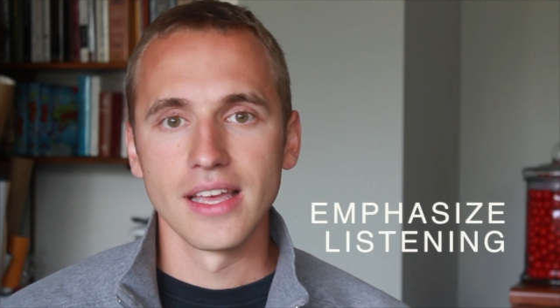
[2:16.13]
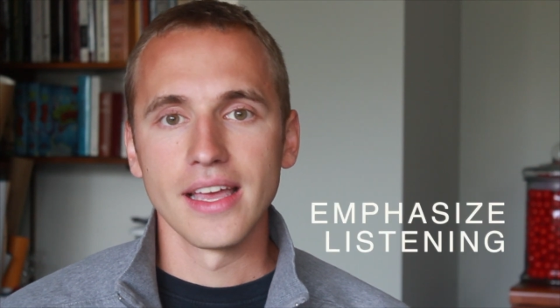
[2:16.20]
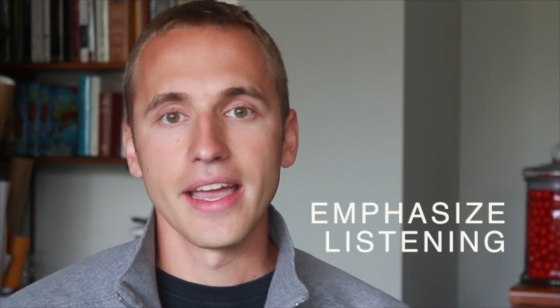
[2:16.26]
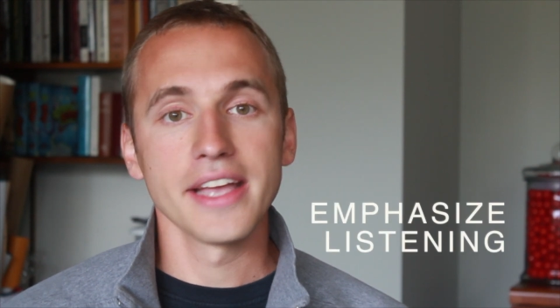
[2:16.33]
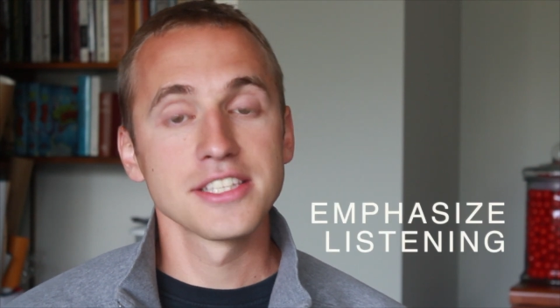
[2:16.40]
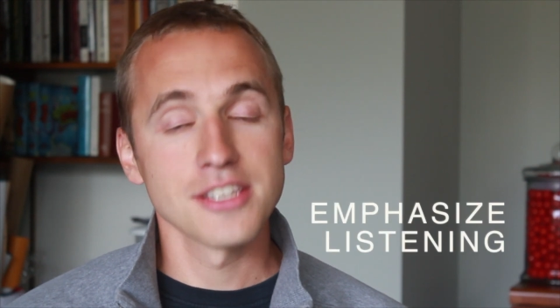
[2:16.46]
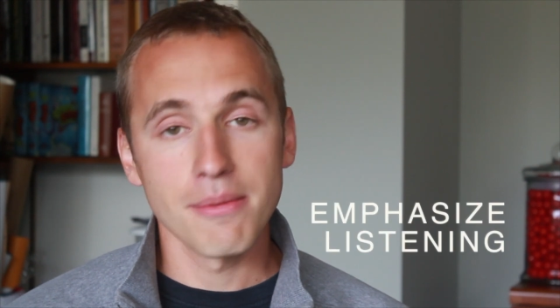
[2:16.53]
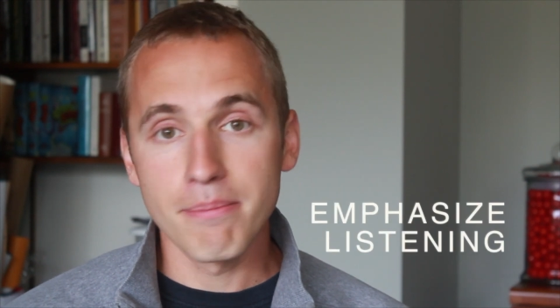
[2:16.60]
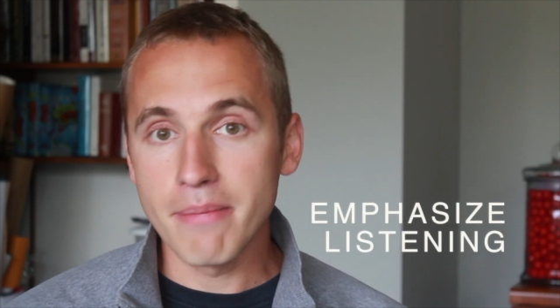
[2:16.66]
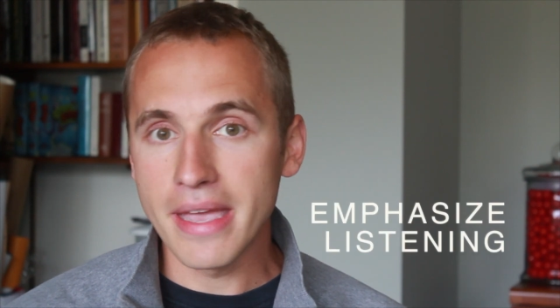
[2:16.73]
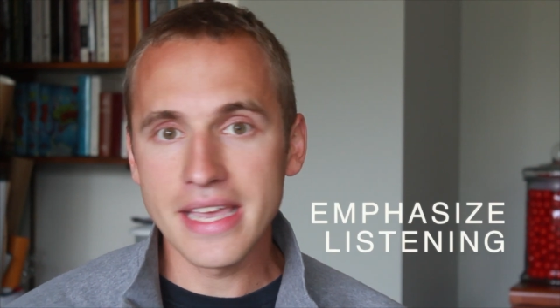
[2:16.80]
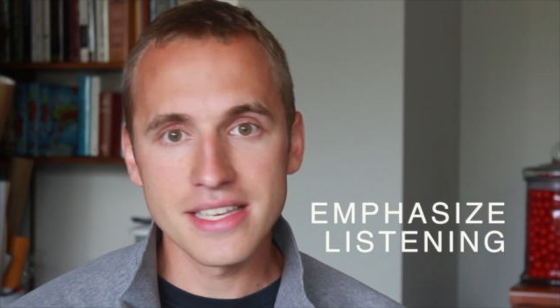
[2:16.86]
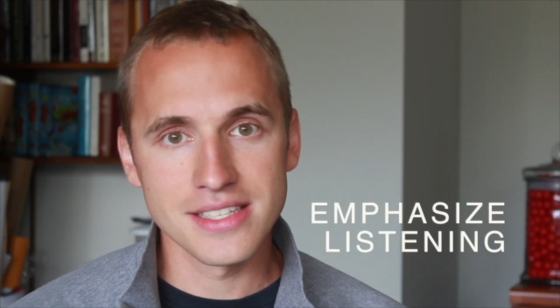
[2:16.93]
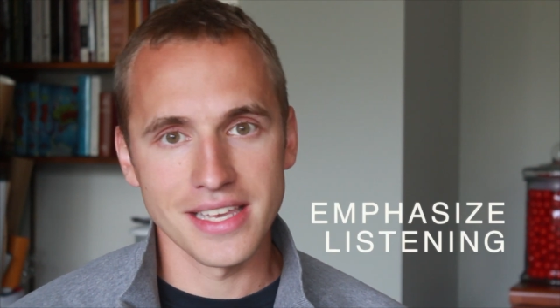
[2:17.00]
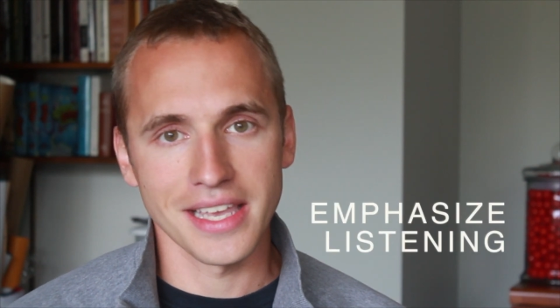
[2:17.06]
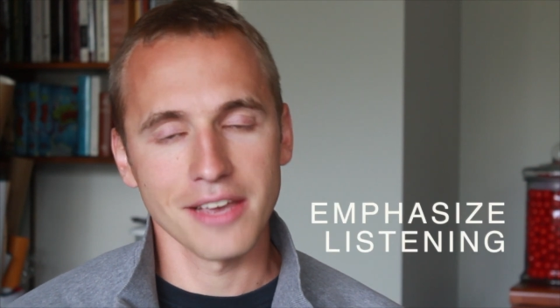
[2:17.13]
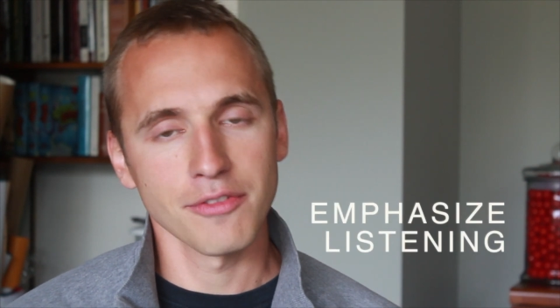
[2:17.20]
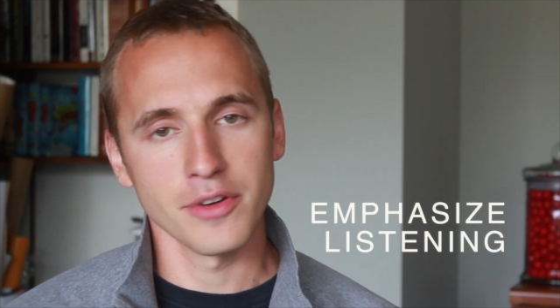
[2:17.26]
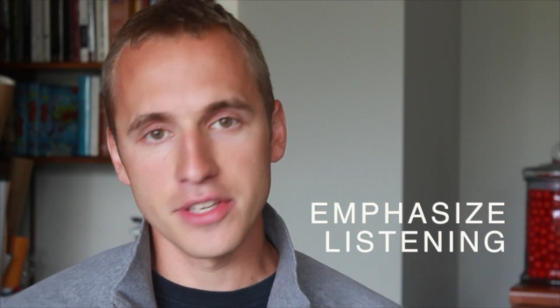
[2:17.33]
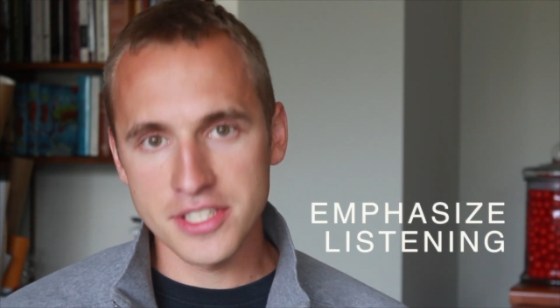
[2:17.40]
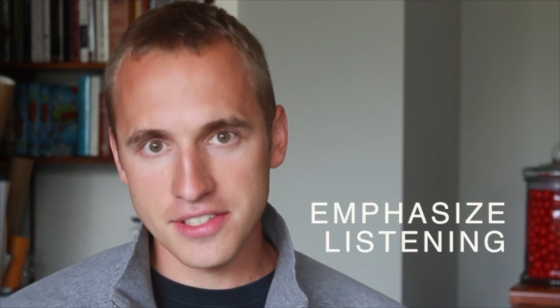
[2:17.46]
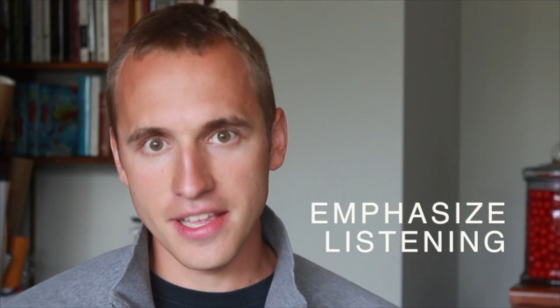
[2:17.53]
It's amazing, if
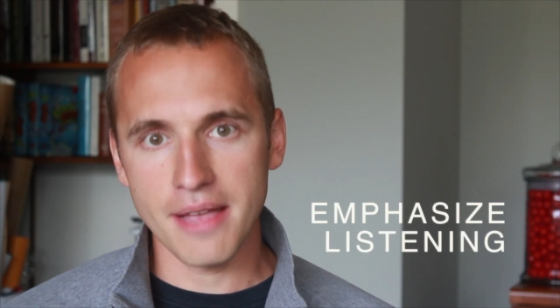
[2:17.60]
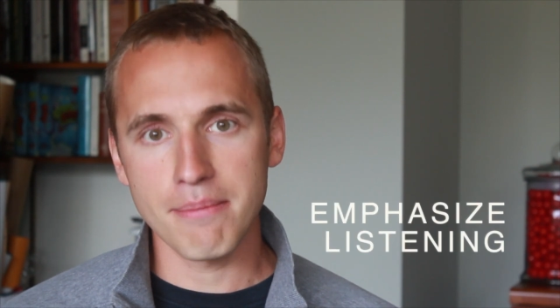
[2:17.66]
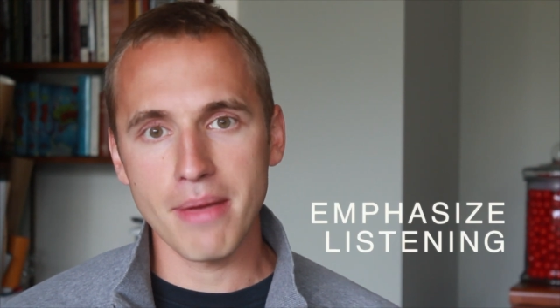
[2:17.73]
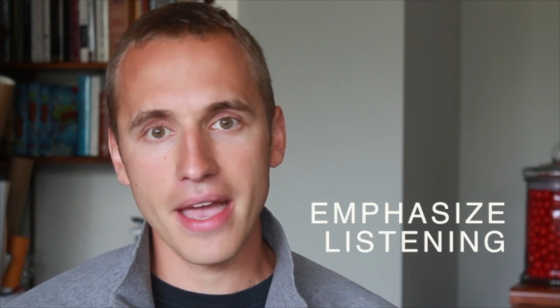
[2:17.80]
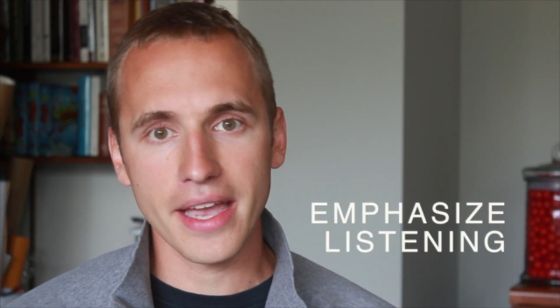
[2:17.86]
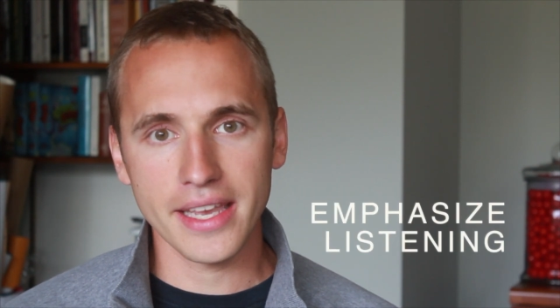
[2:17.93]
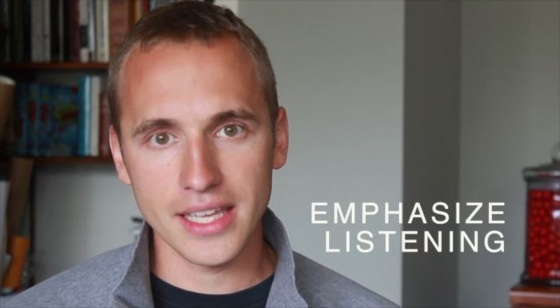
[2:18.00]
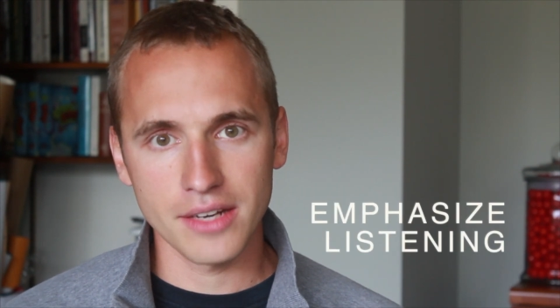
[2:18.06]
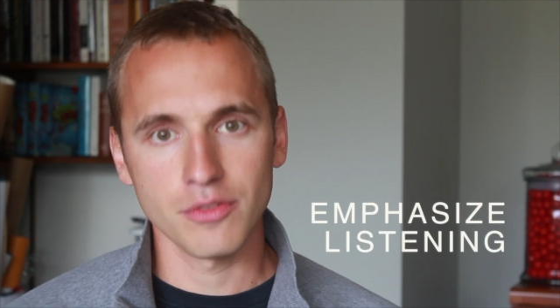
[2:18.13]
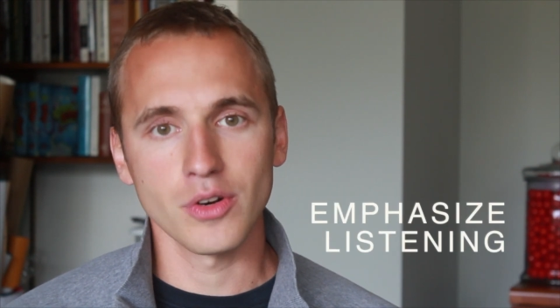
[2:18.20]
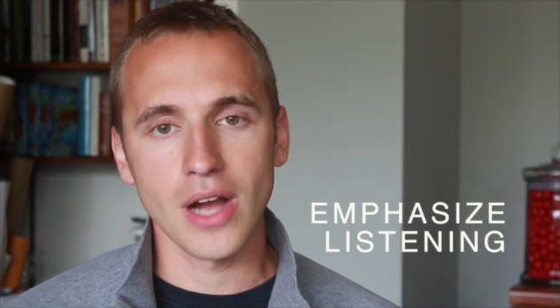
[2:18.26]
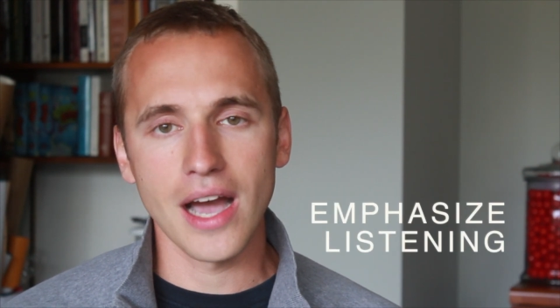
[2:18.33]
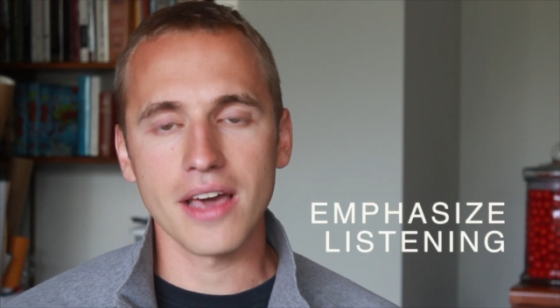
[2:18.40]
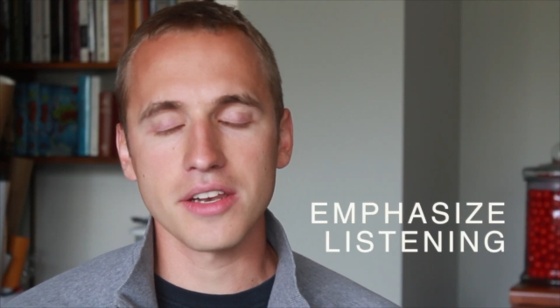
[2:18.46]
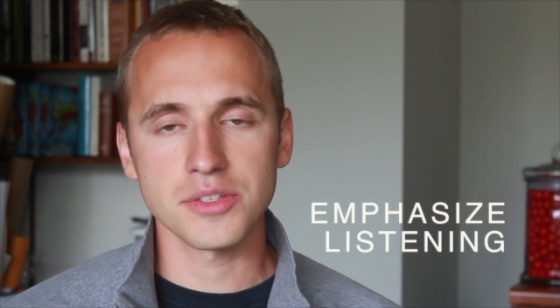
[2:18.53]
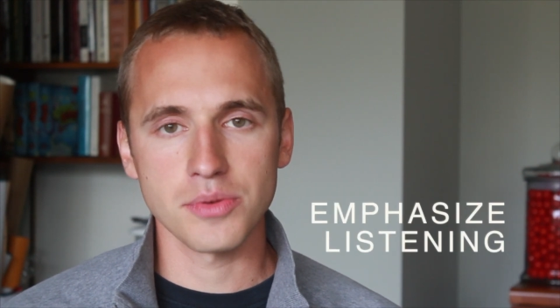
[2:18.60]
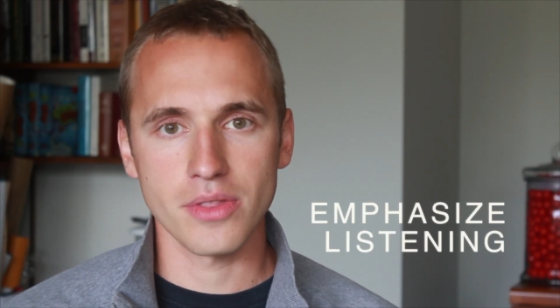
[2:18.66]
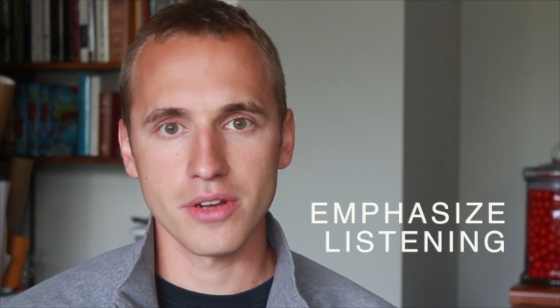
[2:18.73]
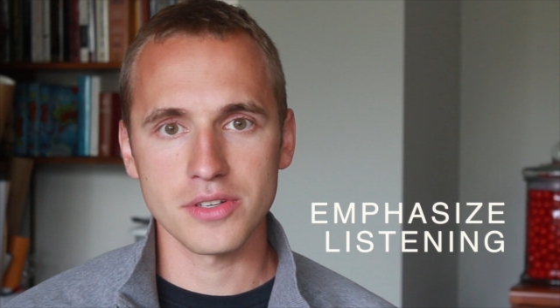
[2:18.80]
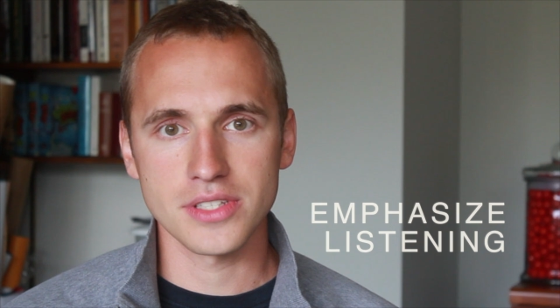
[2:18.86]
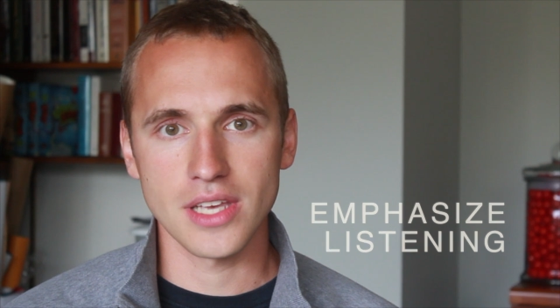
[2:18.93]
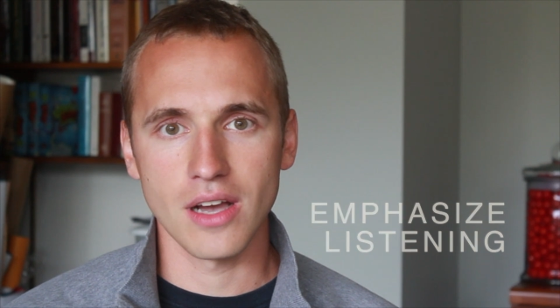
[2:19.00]
we step back and if we're honest with
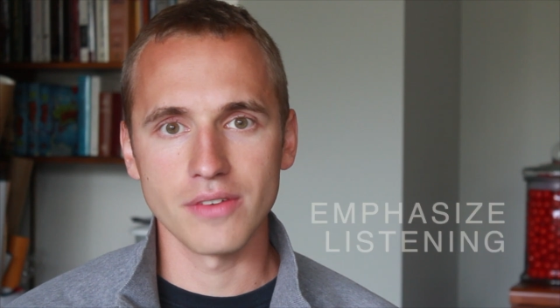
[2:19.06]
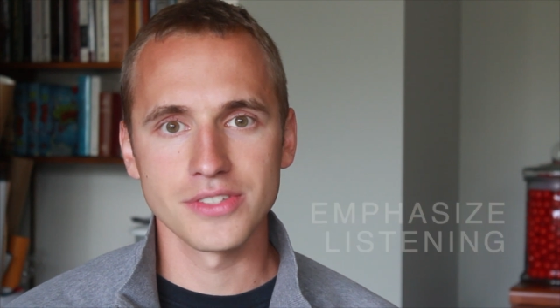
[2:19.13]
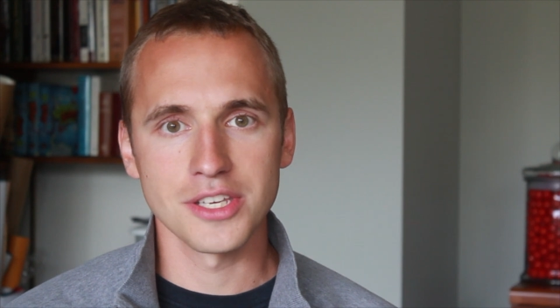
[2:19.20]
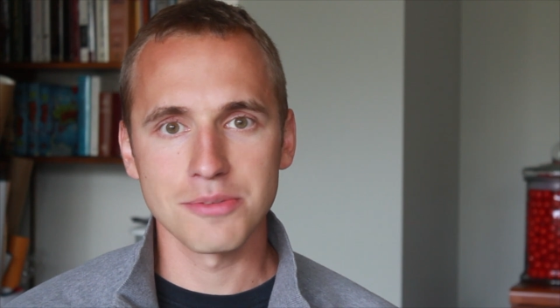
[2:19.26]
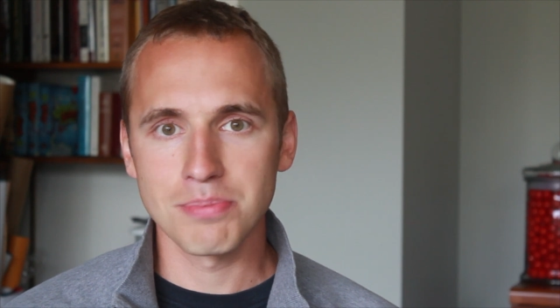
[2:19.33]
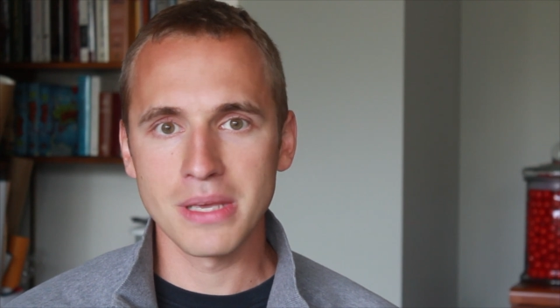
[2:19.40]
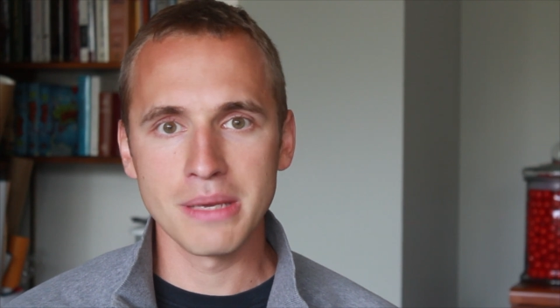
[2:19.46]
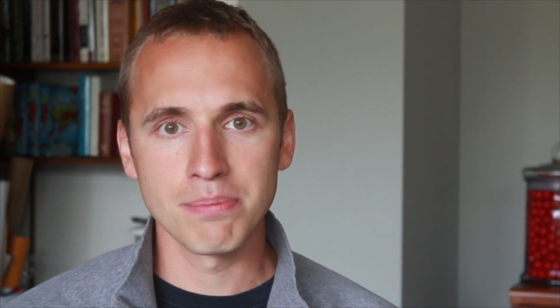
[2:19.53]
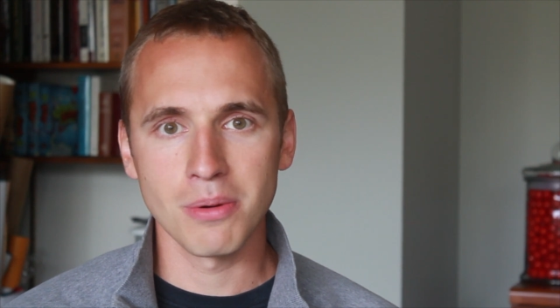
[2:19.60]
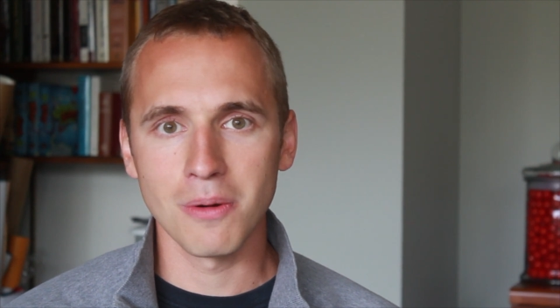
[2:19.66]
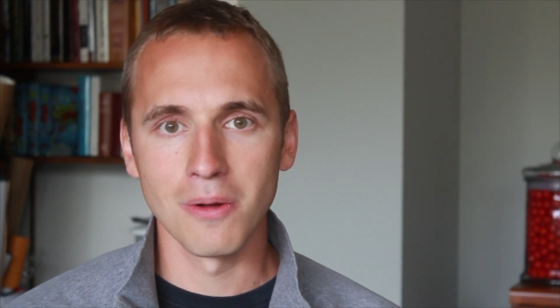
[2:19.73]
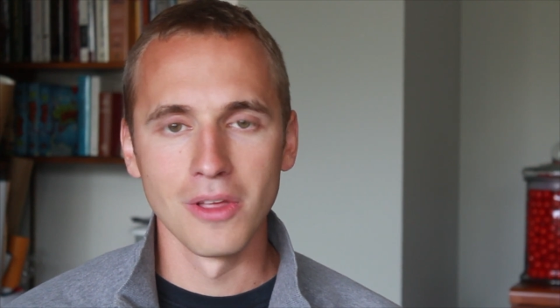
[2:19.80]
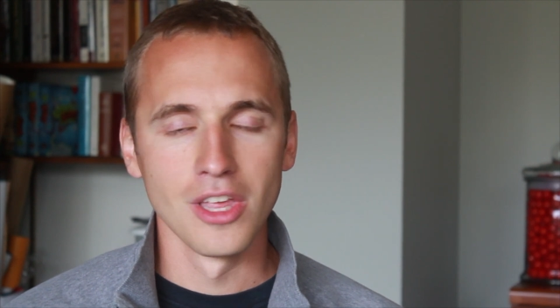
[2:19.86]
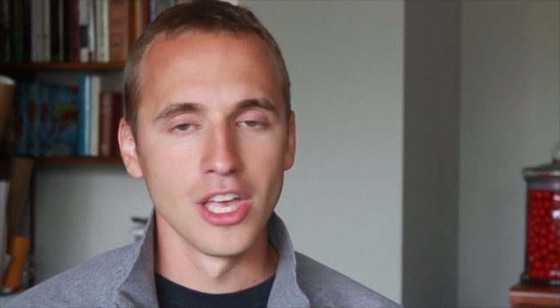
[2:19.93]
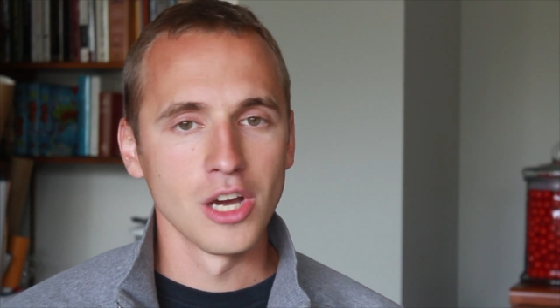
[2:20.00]
ourselves as people,